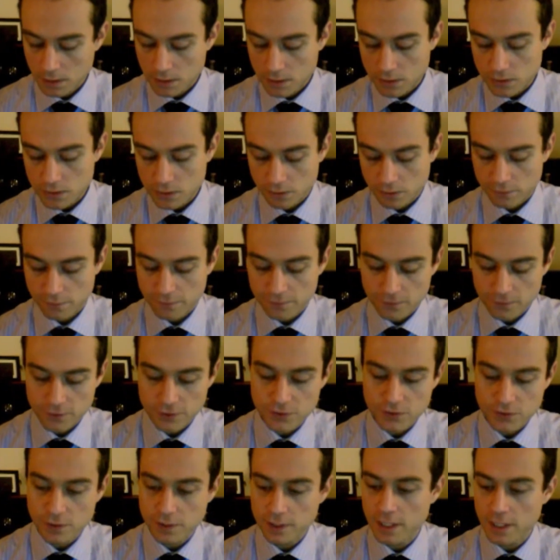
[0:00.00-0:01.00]
So the
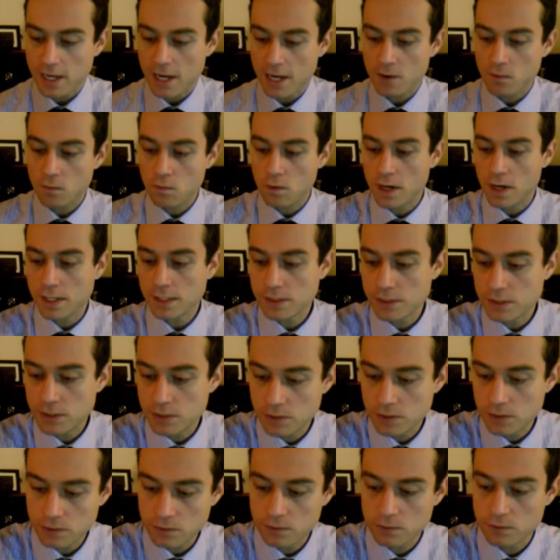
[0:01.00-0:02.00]
first thing I want
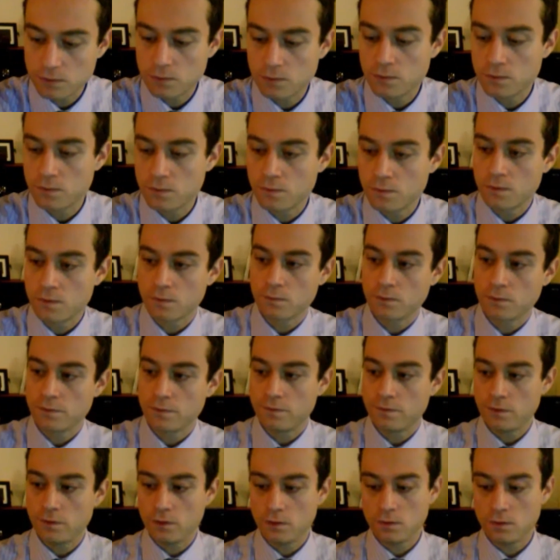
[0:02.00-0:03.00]
to
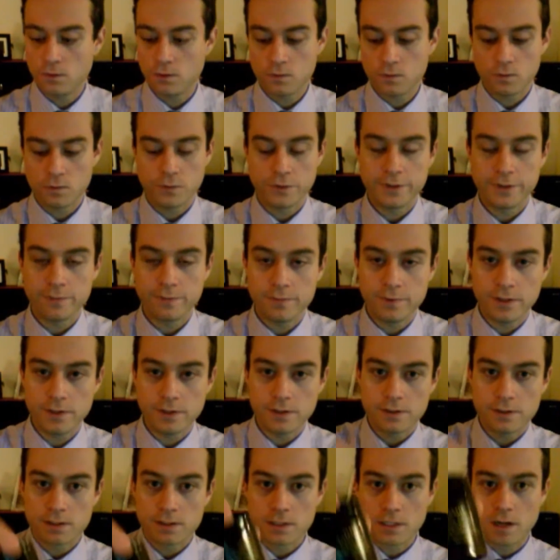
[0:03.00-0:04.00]
review would be
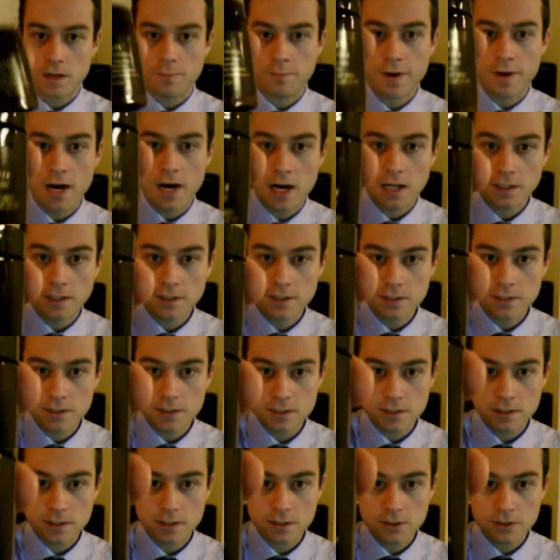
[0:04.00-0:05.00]
this
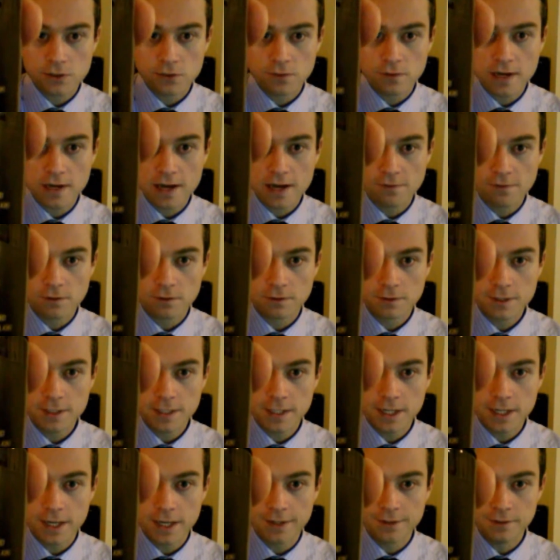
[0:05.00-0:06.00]
Apollos Travel
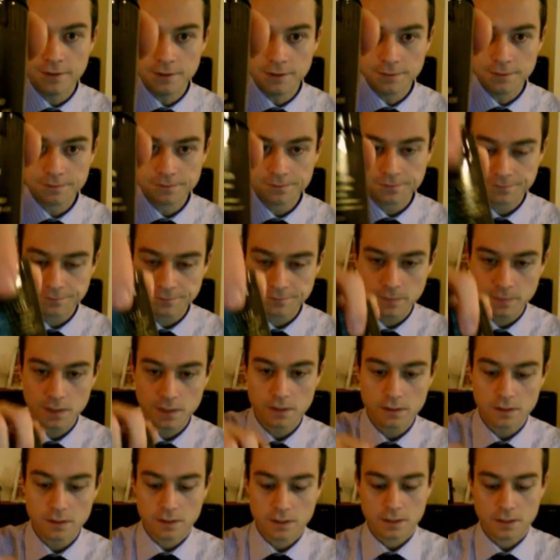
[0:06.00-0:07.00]
Candle.
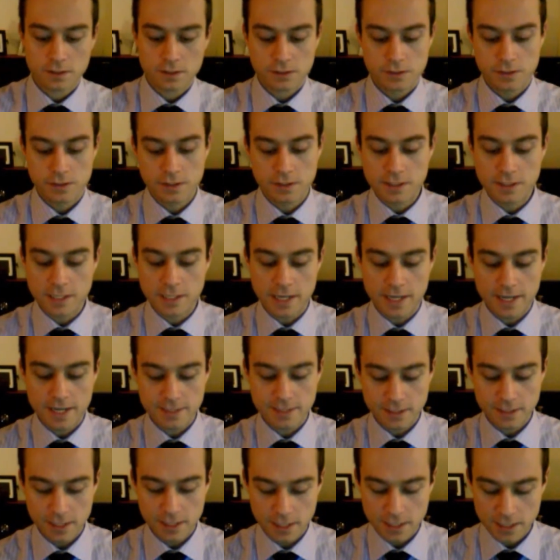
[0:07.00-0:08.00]
So this
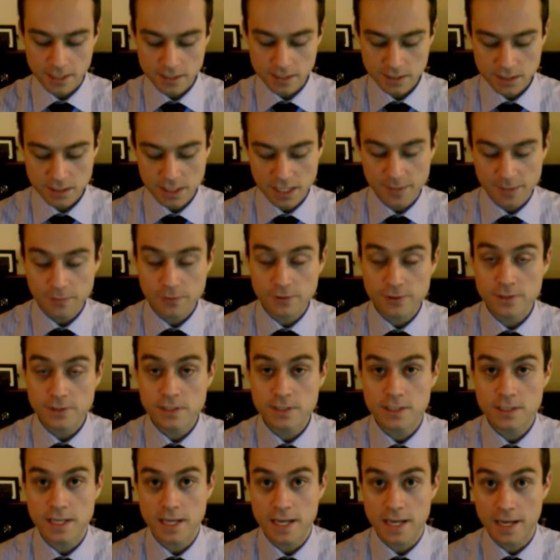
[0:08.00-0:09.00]
has a
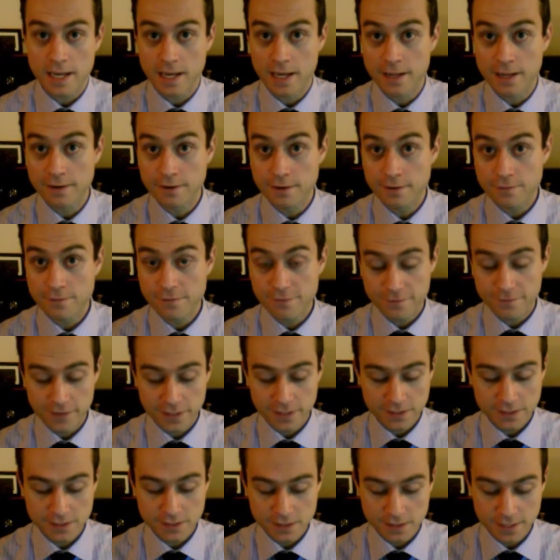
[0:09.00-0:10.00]
cypress and
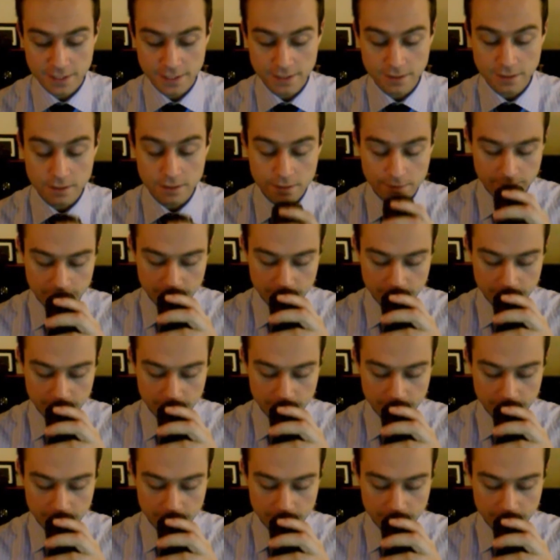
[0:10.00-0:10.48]
fig scent.